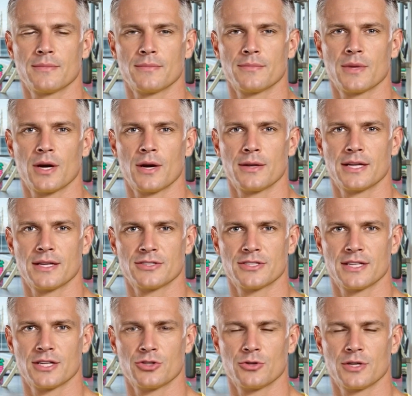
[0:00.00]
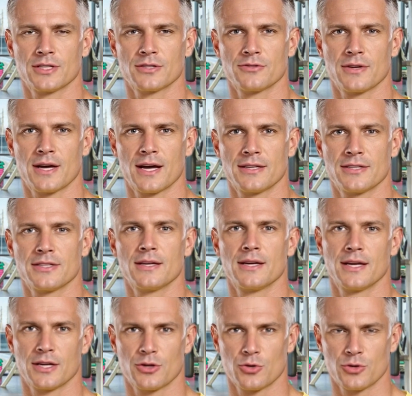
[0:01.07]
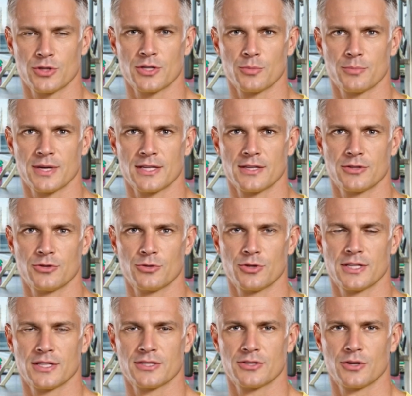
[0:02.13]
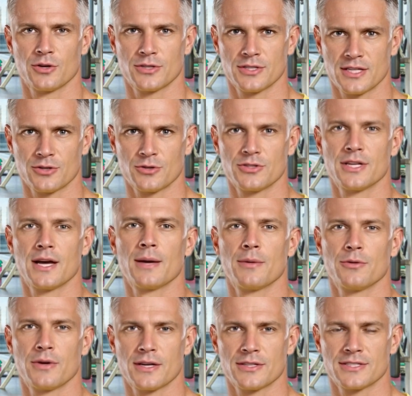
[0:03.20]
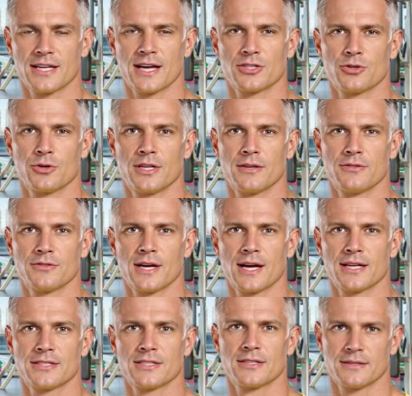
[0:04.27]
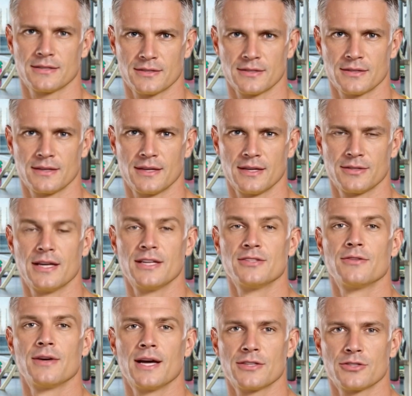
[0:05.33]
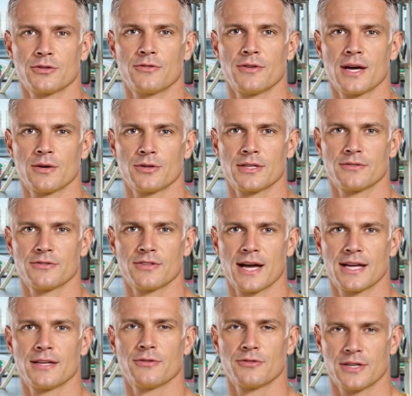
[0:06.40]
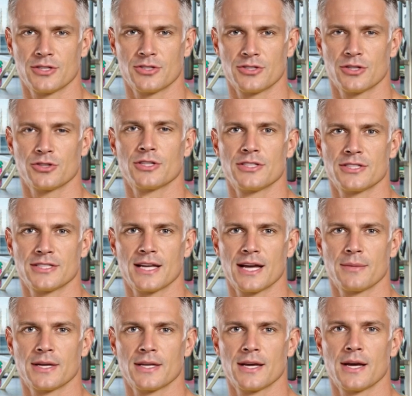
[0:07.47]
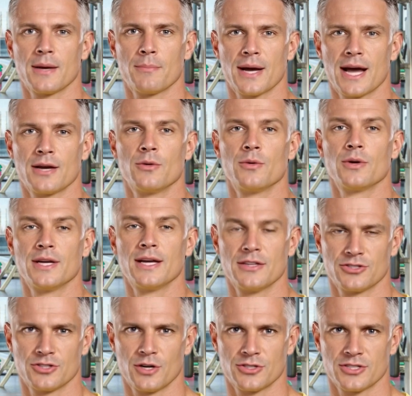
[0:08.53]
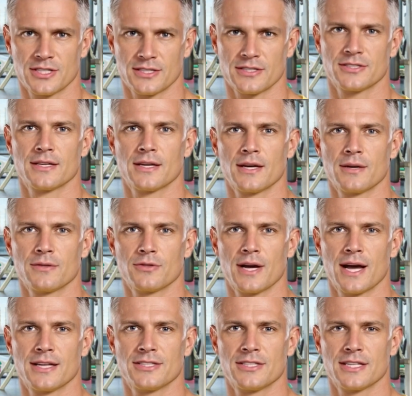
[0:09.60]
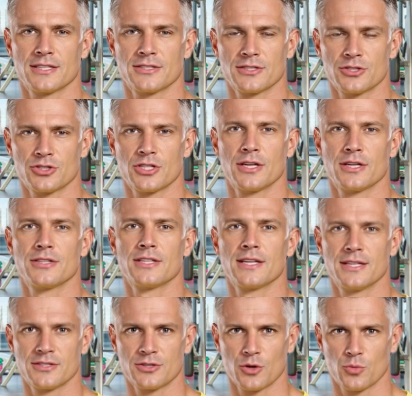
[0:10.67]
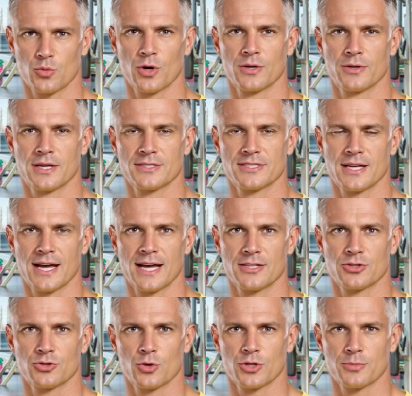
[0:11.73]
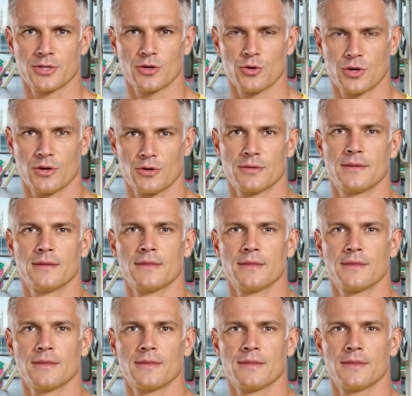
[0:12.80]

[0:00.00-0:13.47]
Polyunsaturated fats, including omega-3s, are the other type of unsaturated fats. These fats are found in fatty fish such as salmon, mackerel, and sardines, flax seeds, chia seeds, walnuts, and soybean oil.